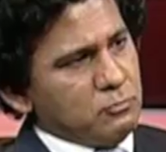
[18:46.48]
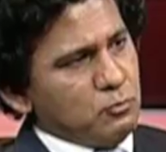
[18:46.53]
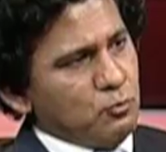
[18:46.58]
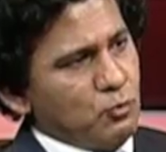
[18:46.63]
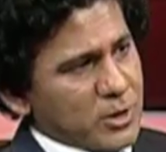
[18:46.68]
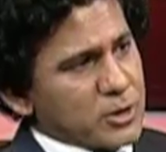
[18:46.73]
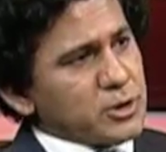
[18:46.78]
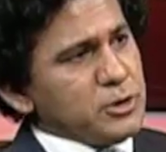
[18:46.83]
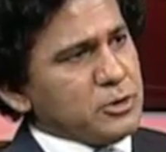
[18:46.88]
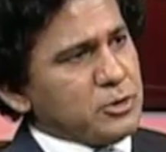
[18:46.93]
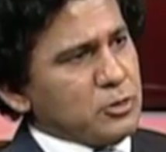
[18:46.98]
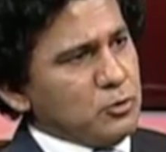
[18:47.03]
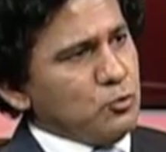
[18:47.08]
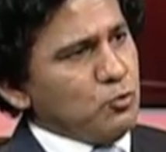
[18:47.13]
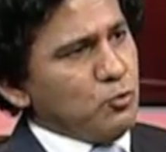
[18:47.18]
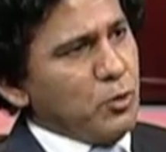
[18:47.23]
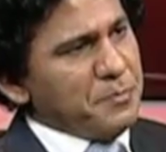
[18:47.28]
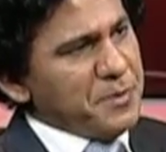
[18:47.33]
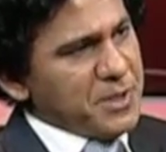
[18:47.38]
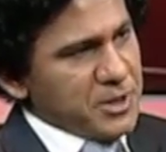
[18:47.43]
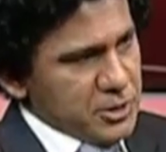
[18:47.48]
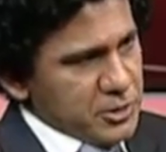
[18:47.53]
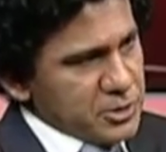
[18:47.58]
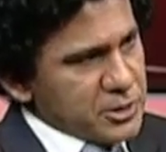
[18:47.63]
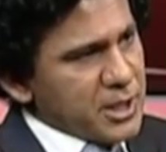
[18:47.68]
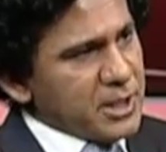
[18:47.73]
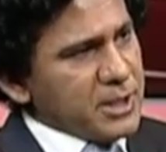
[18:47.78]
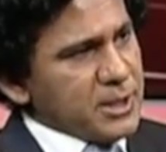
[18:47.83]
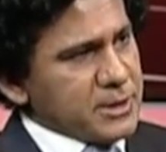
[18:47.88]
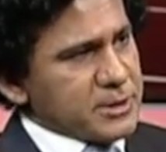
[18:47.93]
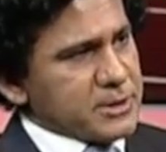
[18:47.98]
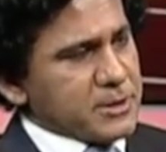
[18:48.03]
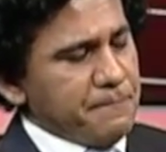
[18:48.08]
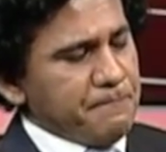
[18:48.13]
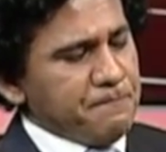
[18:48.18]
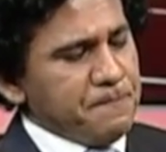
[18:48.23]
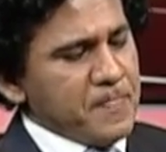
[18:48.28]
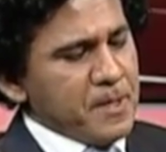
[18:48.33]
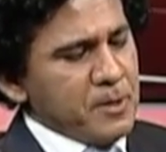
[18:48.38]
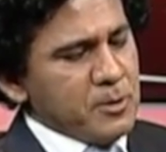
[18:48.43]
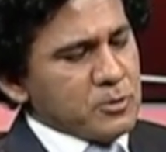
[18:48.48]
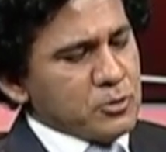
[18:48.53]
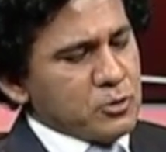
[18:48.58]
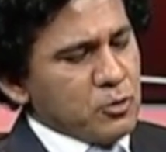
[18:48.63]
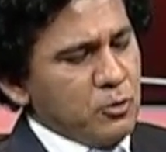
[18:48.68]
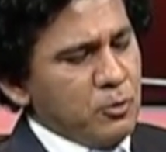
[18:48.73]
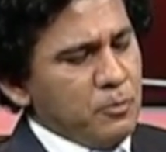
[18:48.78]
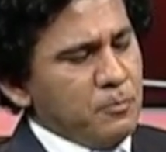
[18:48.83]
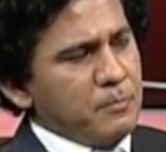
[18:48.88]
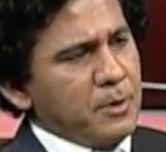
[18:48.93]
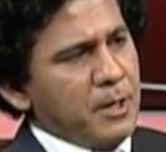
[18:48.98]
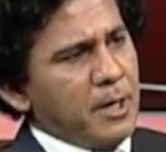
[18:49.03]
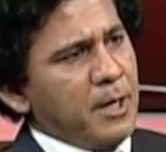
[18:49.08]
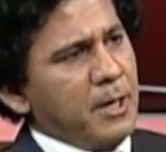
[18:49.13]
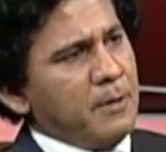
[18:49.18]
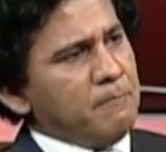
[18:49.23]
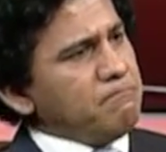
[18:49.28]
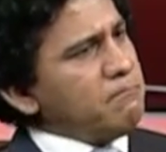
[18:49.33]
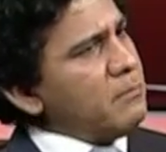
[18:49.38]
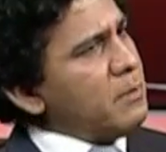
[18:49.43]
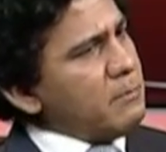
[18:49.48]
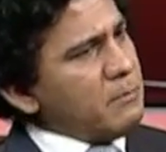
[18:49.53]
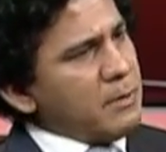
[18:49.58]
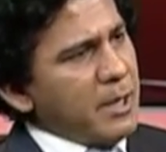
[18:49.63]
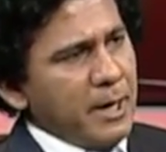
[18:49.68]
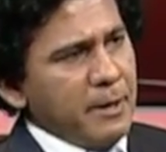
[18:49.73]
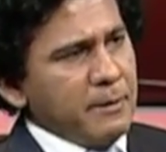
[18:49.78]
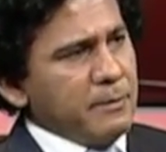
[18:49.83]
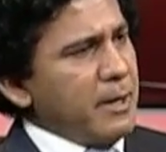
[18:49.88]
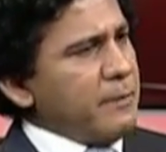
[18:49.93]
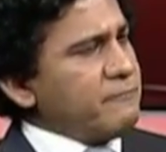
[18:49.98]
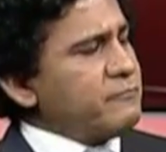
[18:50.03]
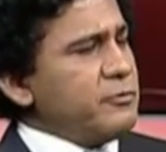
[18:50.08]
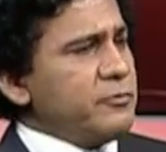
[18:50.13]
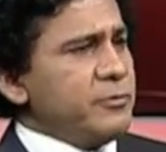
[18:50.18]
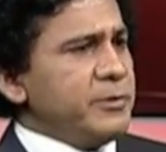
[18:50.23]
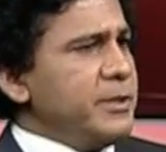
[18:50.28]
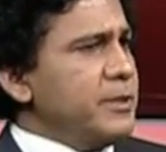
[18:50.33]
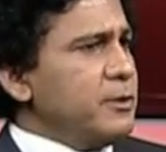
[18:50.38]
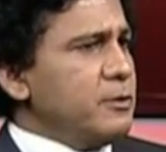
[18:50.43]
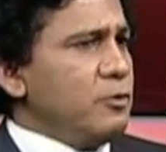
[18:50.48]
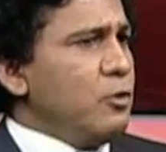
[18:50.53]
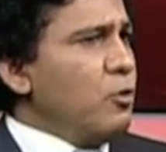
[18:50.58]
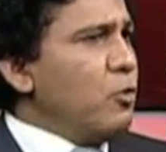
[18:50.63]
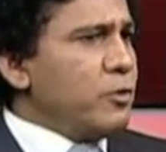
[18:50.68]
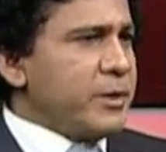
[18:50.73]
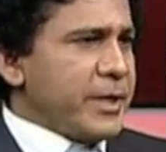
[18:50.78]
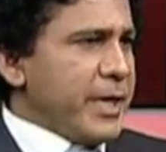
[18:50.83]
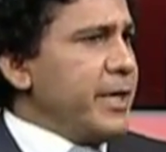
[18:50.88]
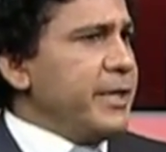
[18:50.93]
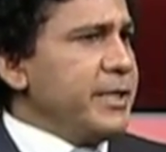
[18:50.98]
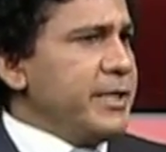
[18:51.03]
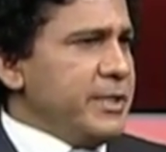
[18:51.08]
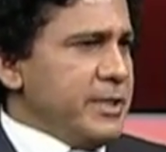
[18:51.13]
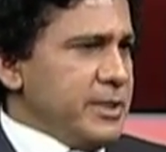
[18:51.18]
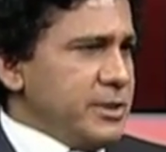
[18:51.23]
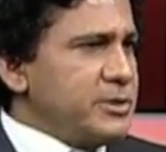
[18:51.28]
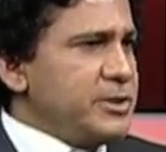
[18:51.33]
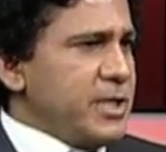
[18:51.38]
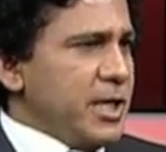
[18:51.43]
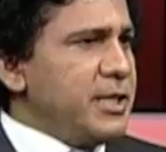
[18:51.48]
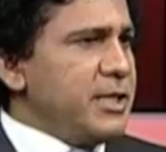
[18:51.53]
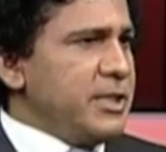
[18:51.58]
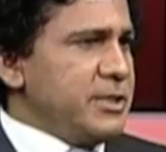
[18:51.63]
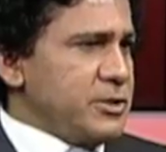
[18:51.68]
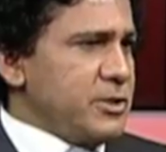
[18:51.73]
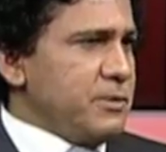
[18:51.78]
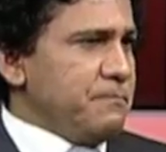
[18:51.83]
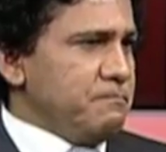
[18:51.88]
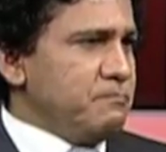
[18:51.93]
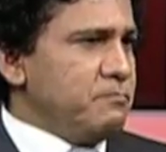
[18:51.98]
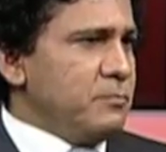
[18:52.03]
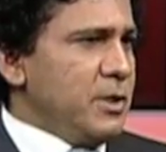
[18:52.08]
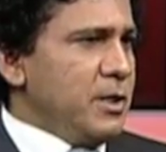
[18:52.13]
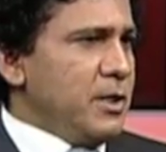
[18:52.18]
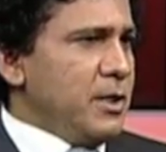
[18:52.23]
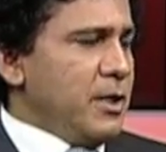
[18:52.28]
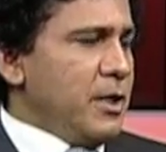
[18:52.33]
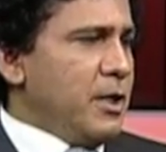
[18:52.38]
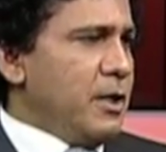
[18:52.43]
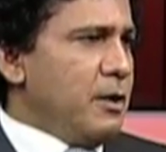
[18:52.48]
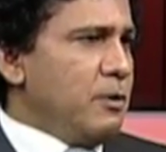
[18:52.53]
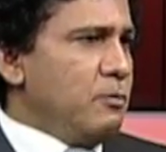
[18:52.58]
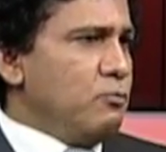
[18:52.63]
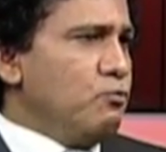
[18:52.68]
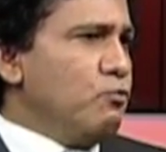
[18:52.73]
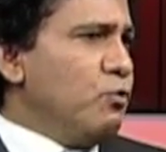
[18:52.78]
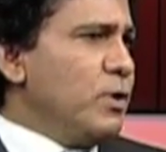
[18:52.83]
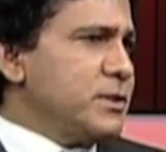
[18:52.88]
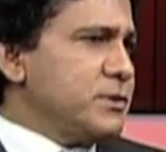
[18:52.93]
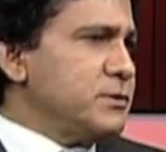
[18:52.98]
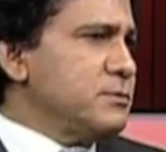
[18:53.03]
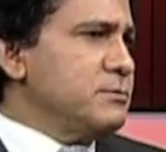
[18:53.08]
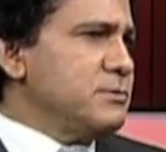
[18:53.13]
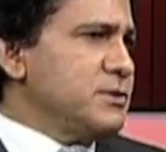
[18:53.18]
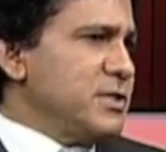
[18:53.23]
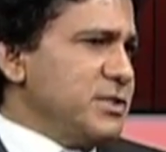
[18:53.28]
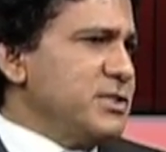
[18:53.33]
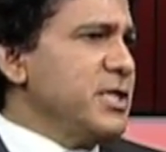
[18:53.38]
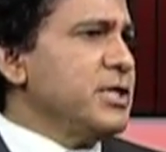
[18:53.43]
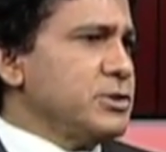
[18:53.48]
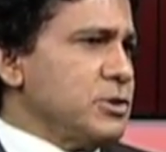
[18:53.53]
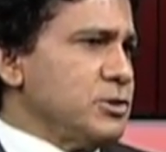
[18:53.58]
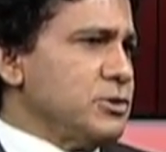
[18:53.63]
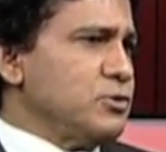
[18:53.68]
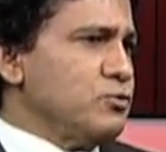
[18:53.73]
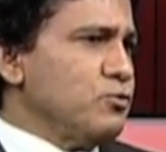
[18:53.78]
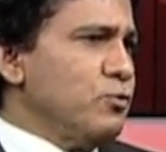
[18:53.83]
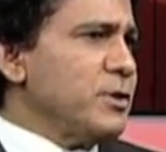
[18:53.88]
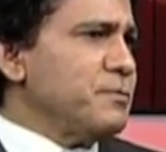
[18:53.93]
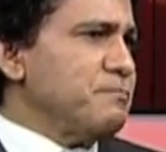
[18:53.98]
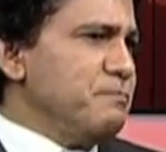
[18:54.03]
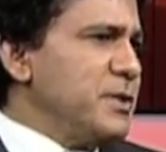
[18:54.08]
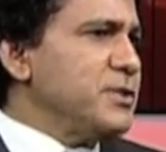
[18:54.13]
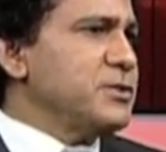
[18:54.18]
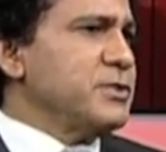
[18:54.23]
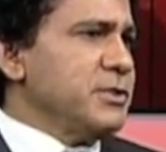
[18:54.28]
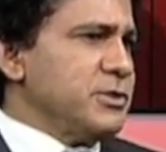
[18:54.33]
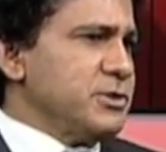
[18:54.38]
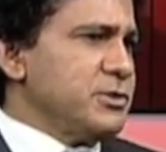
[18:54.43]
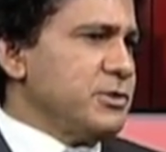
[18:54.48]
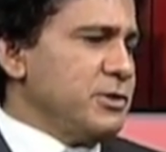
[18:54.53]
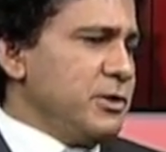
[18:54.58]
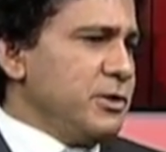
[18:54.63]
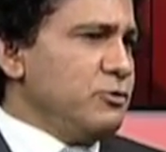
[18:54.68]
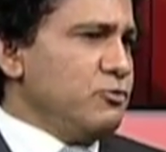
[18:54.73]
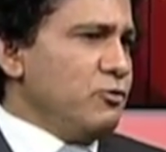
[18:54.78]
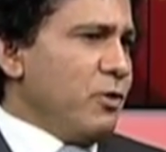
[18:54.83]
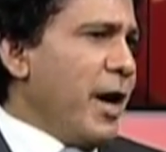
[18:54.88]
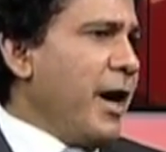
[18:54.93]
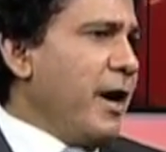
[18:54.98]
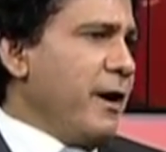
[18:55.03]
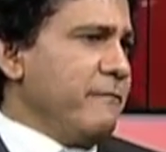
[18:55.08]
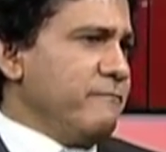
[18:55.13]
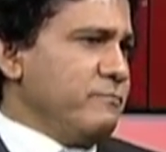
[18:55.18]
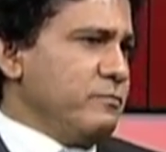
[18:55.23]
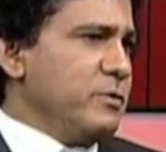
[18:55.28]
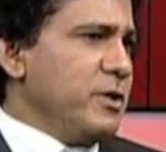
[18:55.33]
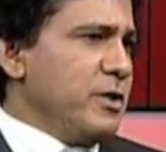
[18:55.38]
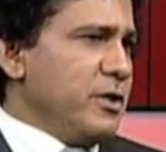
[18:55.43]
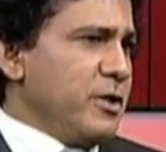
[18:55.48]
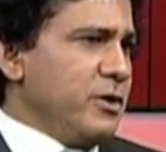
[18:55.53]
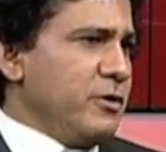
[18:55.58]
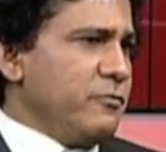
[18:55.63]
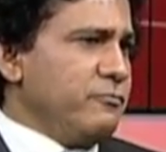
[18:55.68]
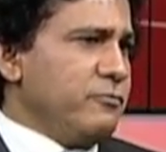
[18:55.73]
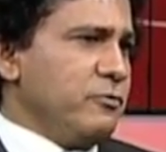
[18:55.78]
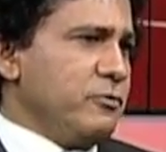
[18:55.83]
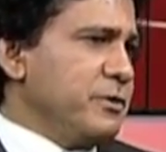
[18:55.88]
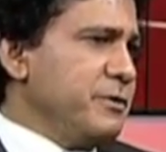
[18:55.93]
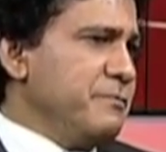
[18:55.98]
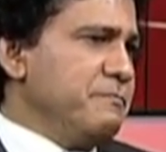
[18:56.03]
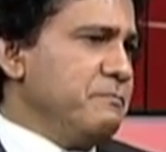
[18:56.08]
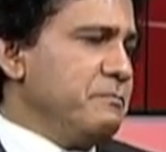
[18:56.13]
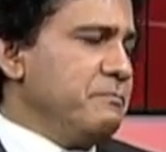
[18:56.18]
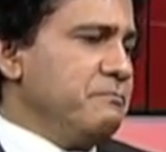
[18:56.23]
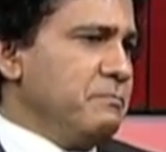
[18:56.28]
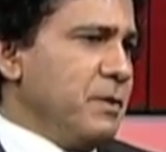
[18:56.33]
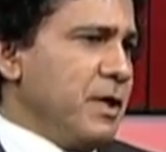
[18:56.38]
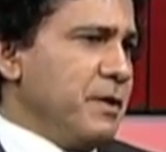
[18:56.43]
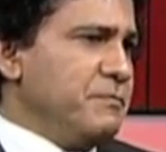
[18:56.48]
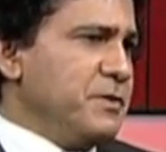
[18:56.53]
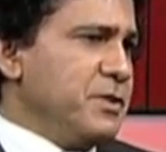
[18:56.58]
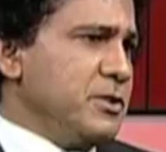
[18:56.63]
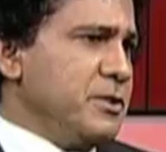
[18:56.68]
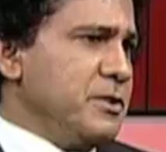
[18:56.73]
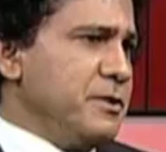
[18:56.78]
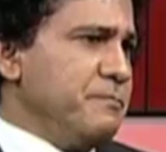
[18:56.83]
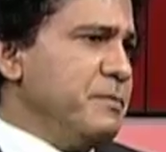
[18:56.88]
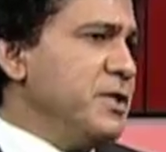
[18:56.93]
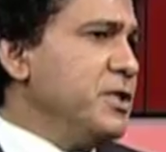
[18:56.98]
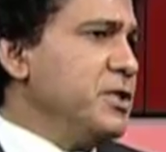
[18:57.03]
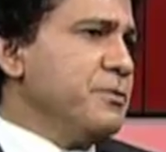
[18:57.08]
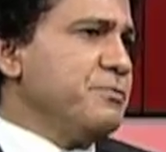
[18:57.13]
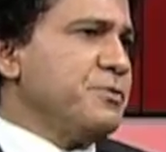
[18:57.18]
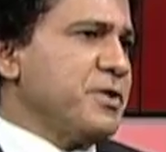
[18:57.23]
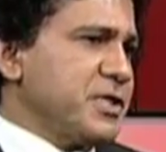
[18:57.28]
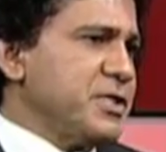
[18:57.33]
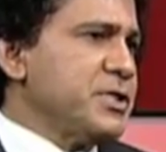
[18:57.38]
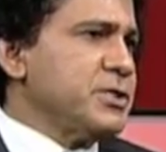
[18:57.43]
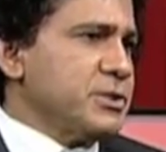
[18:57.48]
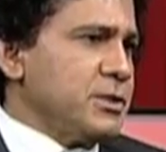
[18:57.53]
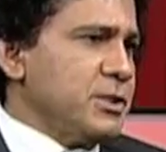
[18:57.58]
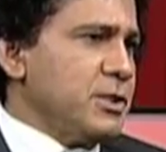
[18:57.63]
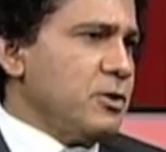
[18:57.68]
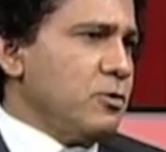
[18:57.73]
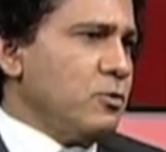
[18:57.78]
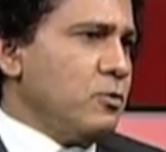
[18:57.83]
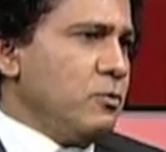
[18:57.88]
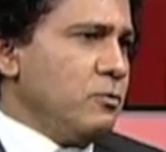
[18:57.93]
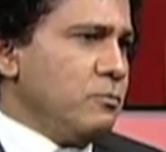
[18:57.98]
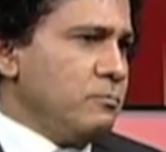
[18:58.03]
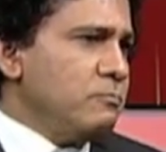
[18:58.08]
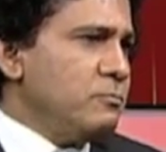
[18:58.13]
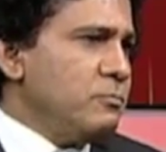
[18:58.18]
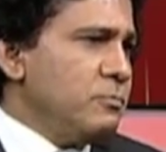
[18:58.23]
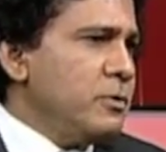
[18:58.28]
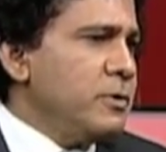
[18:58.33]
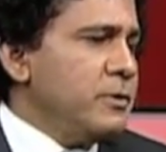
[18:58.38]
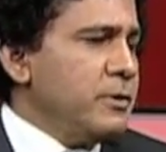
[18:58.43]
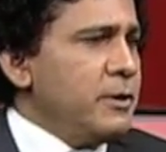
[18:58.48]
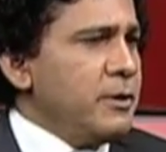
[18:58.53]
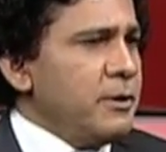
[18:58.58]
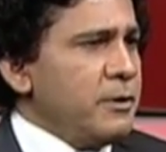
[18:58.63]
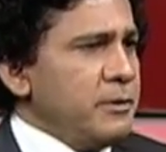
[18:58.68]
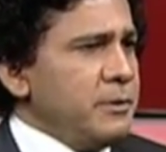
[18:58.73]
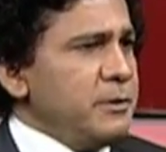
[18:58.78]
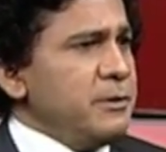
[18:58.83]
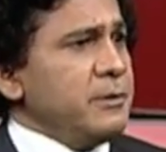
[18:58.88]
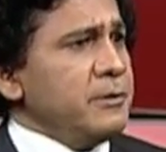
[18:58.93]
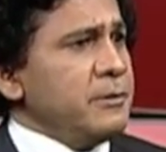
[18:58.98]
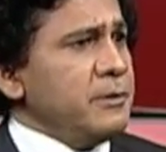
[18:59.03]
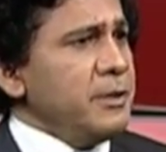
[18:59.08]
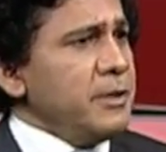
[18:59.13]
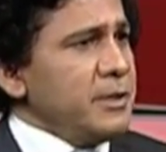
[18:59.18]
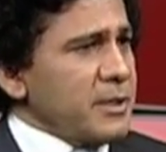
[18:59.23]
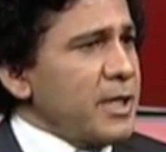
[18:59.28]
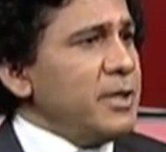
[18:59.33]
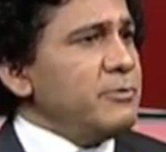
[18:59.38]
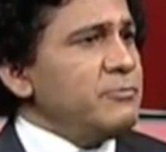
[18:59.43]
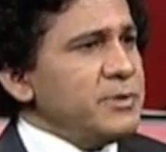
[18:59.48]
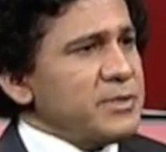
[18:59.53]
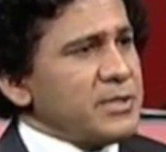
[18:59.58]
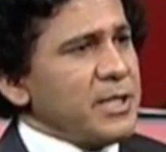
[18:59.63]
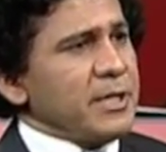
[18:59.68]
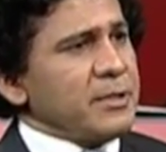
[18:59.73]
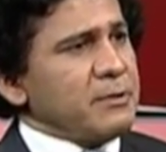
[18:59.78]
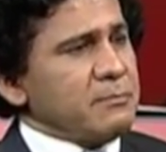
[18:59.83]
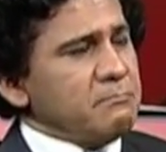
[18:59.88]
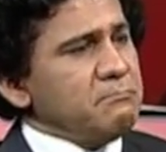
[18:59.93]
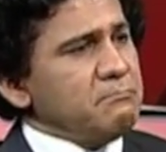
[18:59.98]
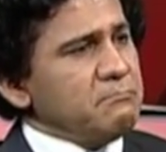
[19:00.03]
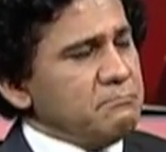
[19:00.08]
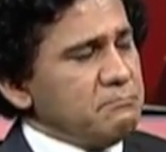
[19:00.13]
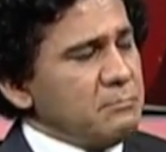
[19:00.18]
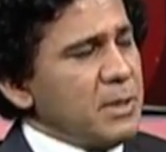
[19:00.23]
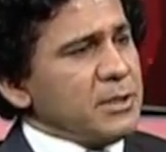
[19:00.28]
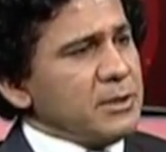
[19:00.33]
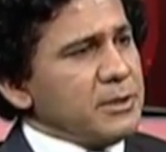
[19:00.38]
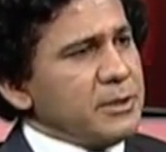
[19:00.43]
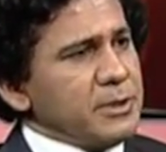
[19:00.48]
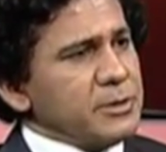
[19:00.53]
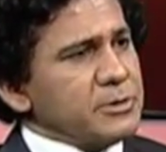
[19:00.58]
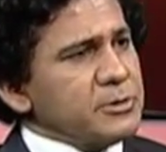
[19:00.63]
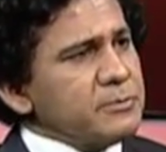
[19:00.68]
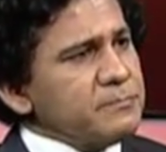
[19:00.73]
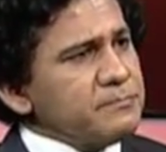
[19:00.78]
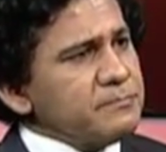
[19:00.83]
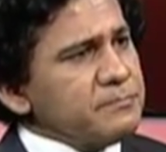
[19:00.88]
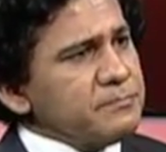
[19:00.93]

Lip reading: Washington Women in Journalism. So after a long career in journalism, what suggestions, what message you have for the media practitioner in the countries like Bangladesh?